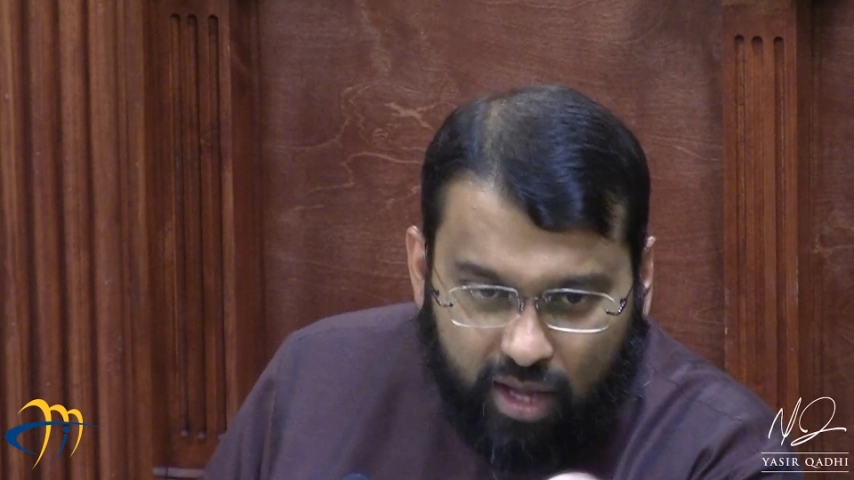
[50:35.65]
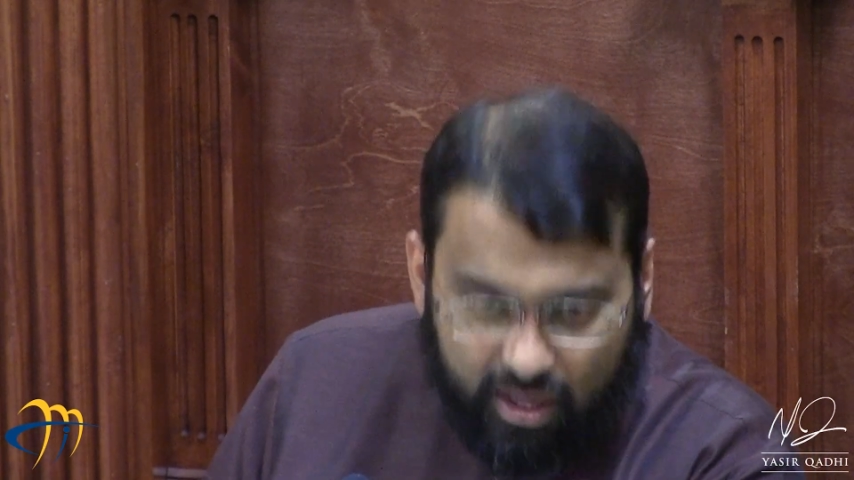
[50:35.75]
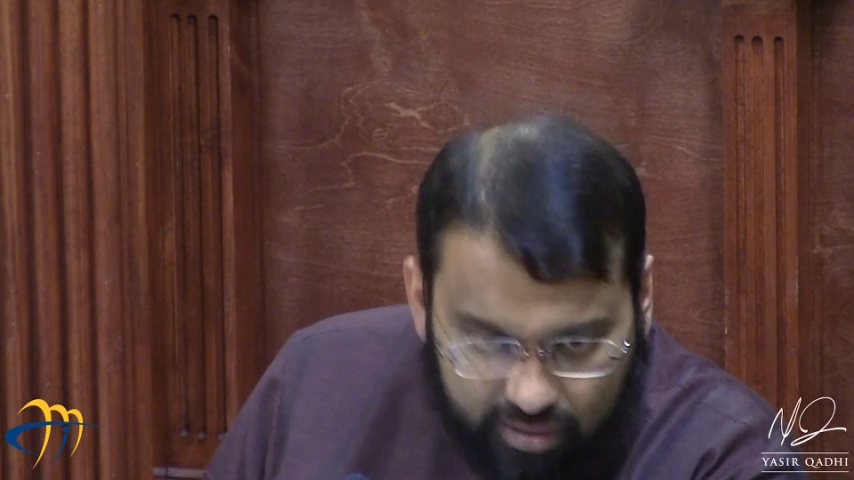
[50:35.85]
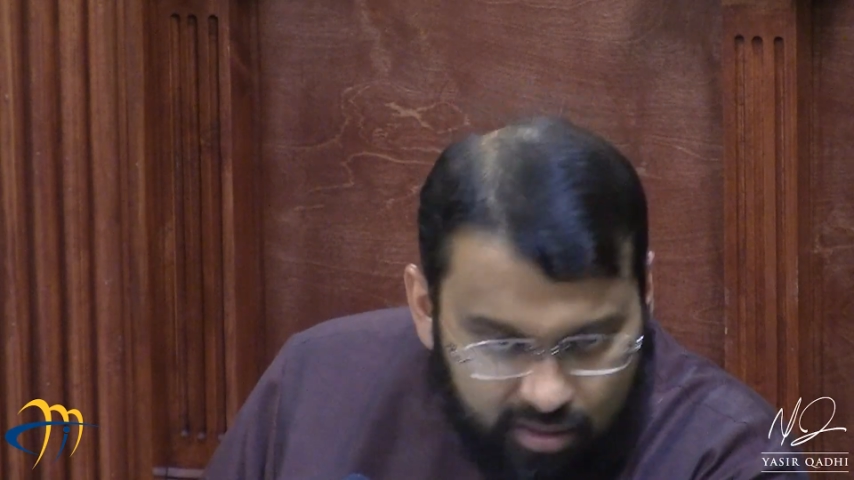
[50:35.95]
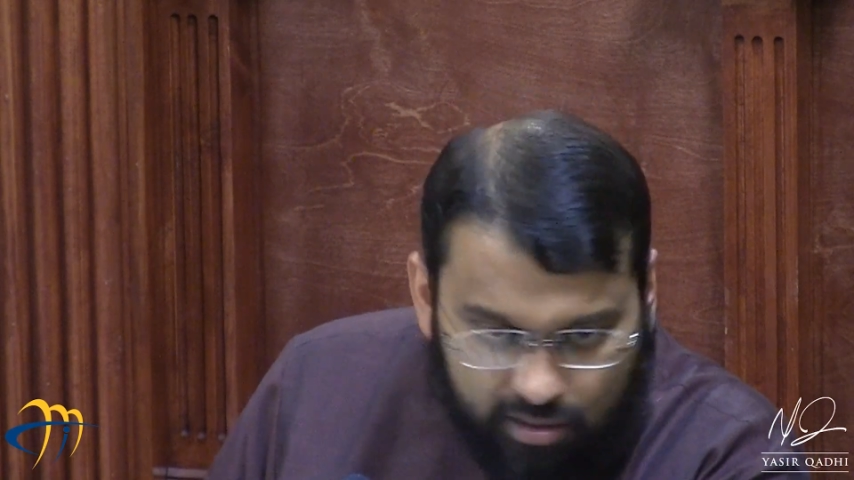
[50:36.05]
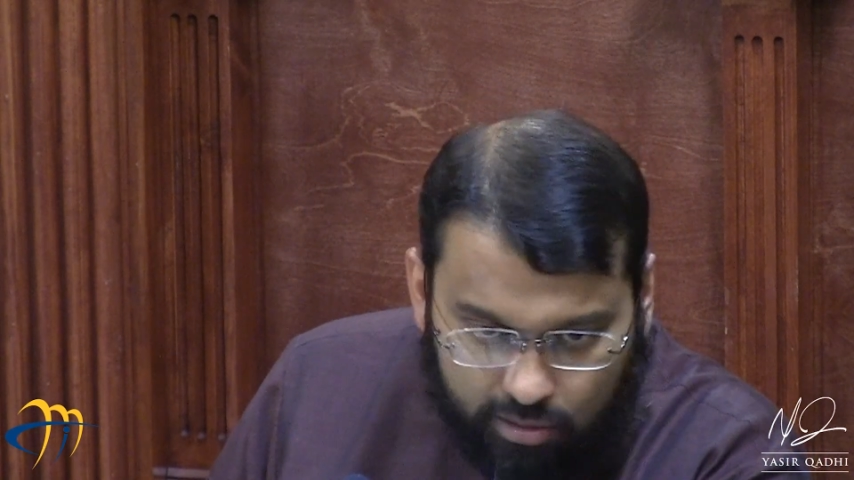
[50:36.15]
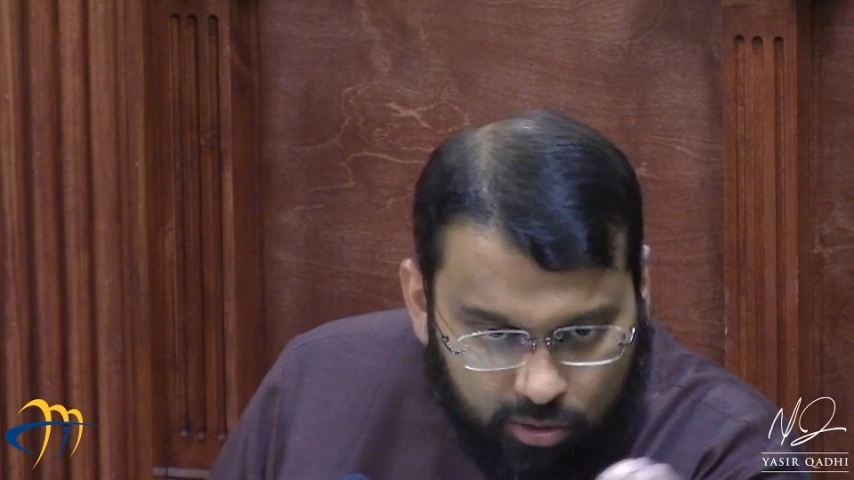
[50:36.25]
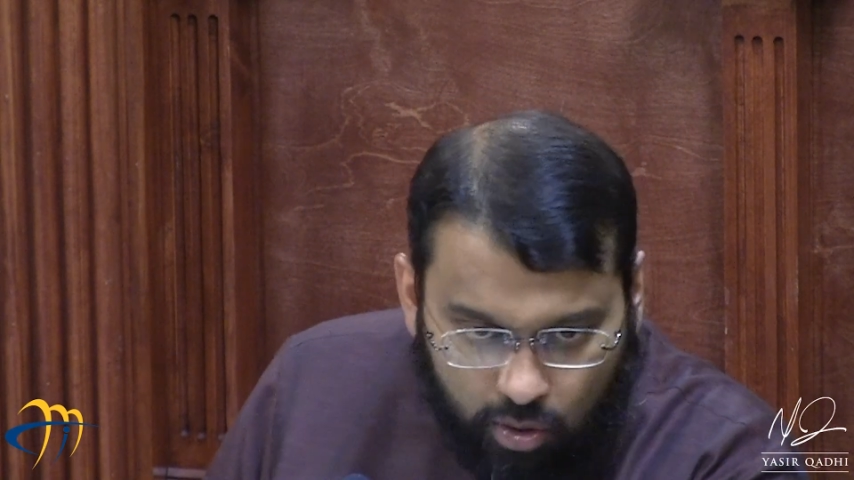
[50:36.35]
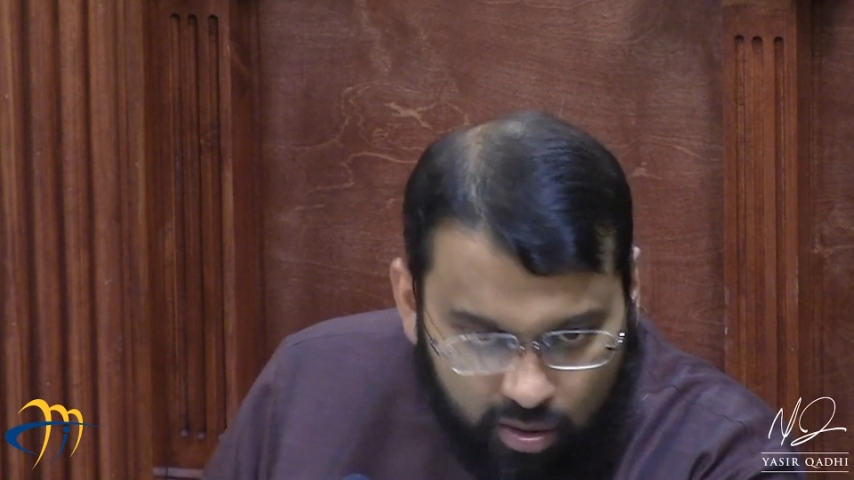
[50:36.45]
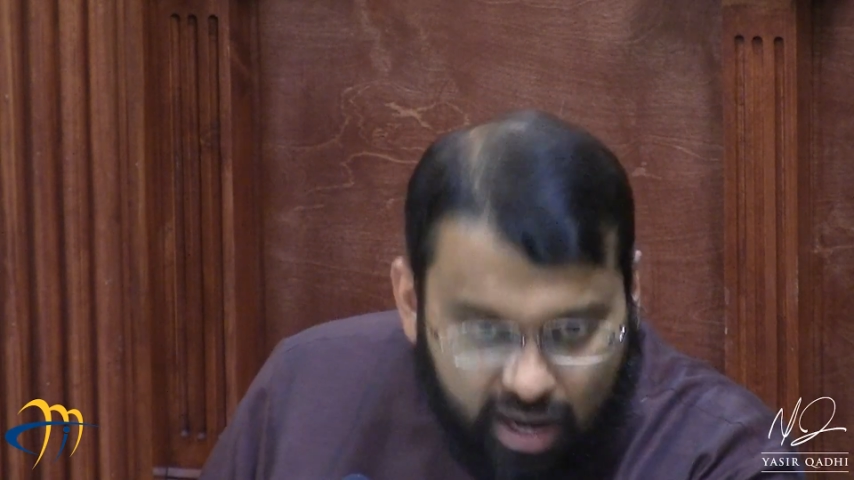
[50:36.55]

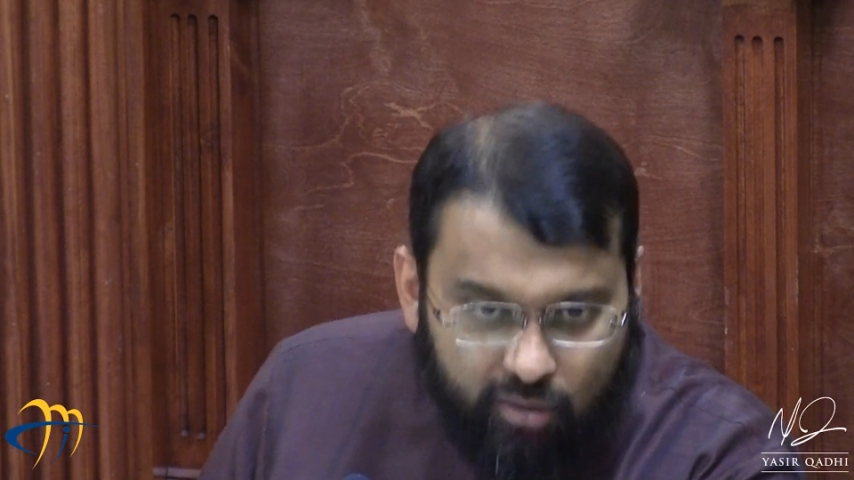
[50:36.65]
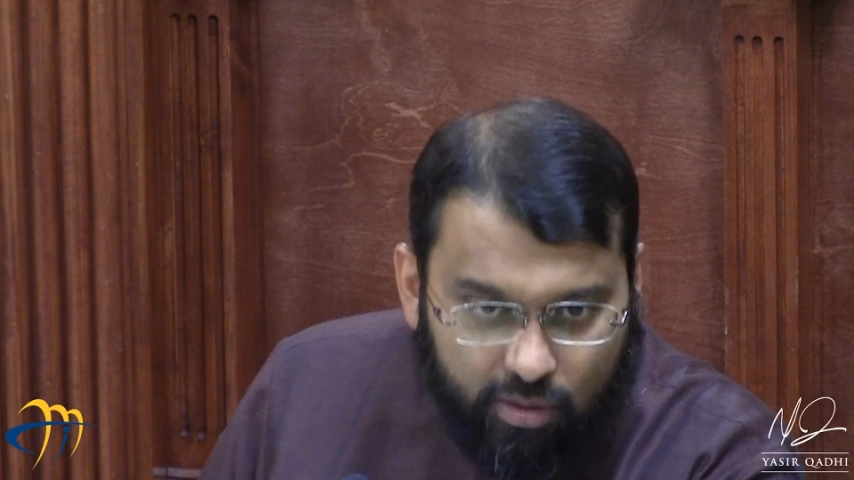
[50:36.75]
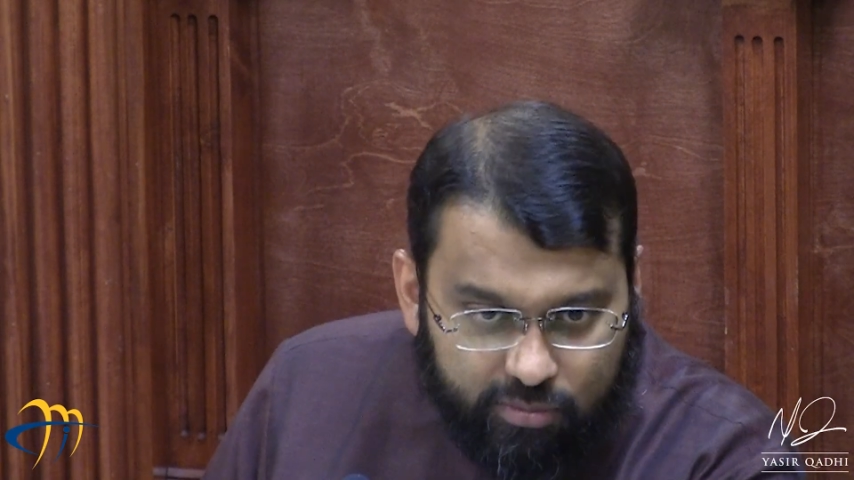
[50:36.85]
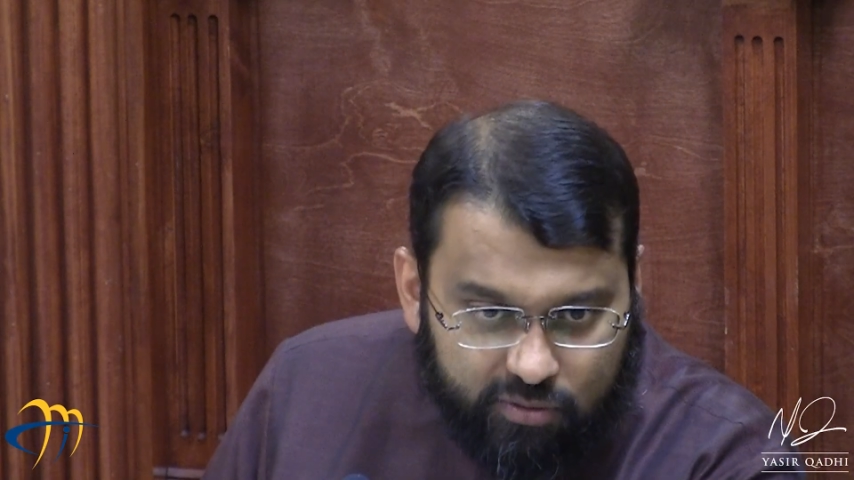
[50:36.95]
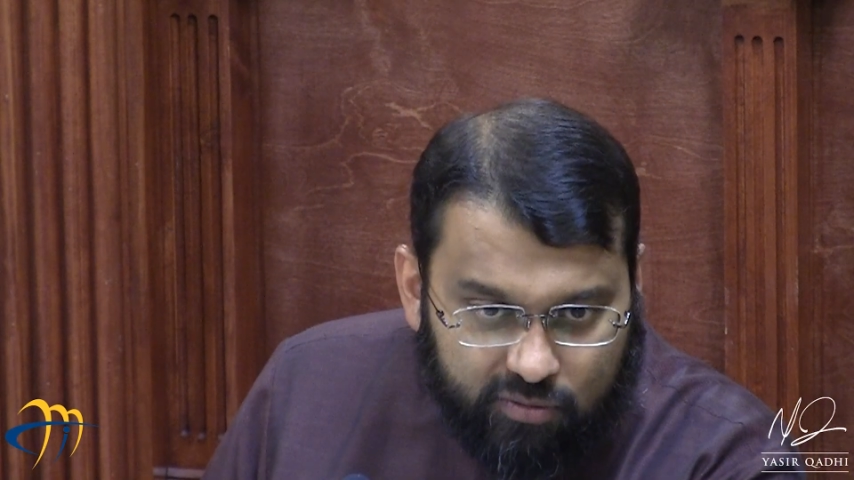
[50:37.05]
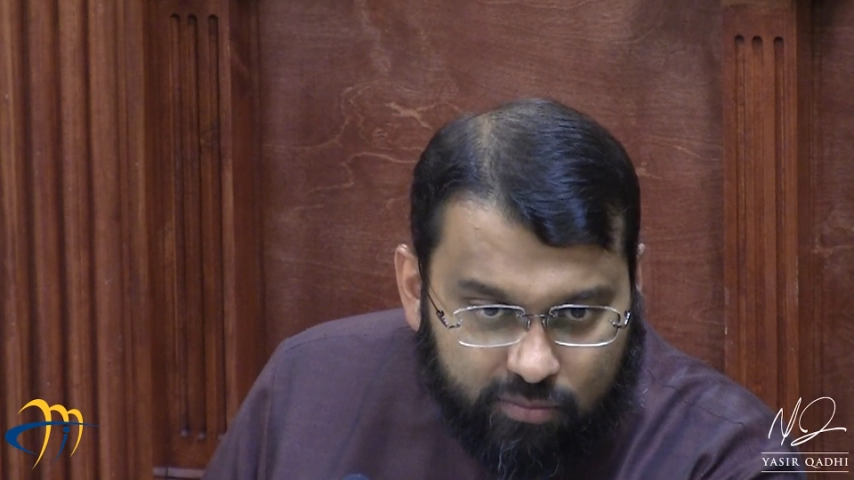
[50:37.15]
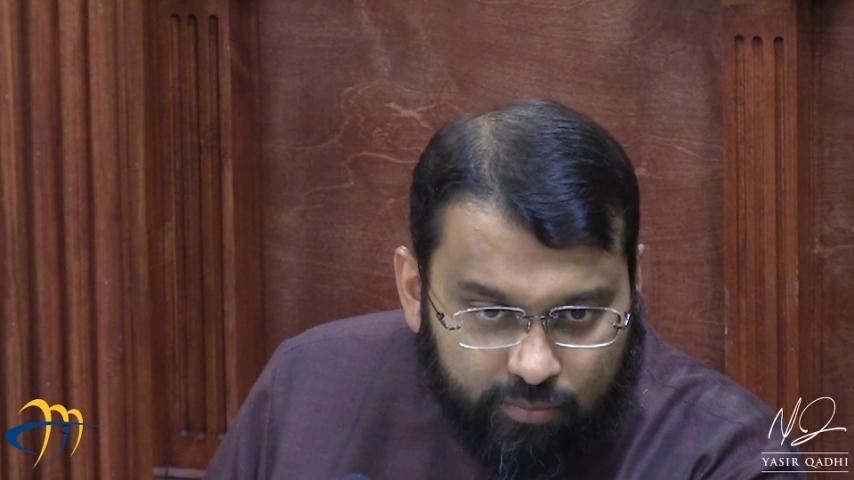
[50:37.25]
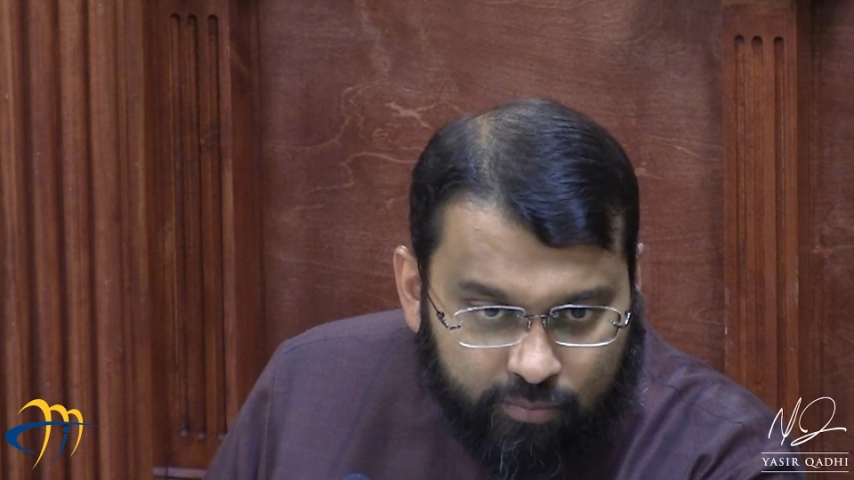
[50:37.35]
ethnically non Arabs,